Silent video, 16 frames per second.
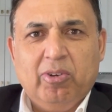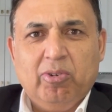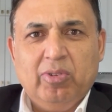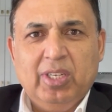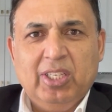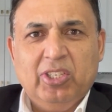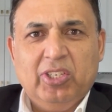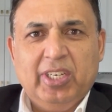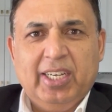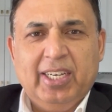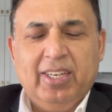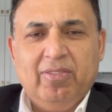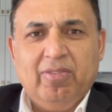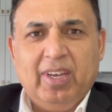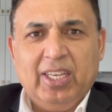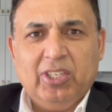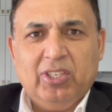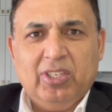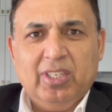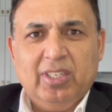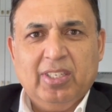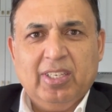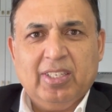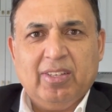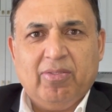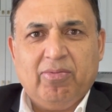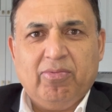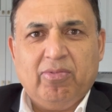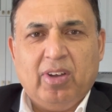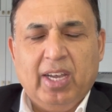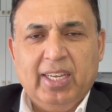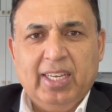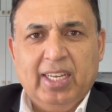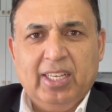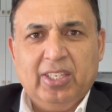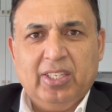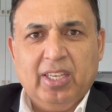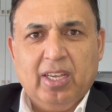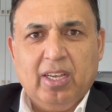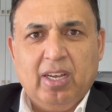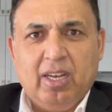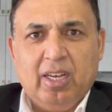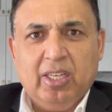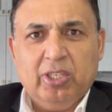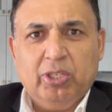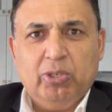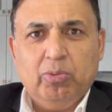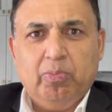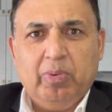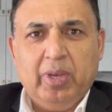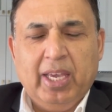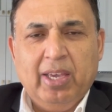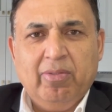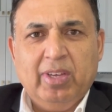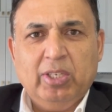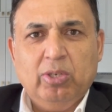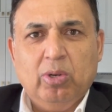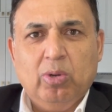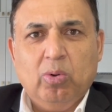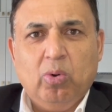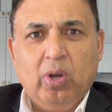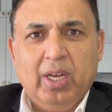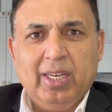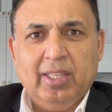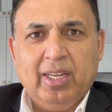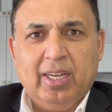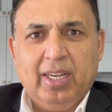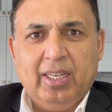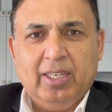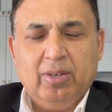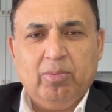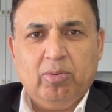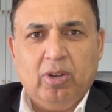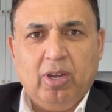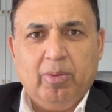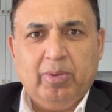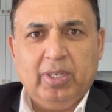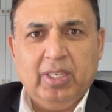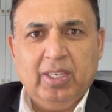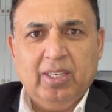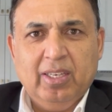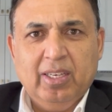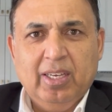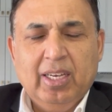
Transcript: real estate investors is the financing costs you pay when you acquire the rental property.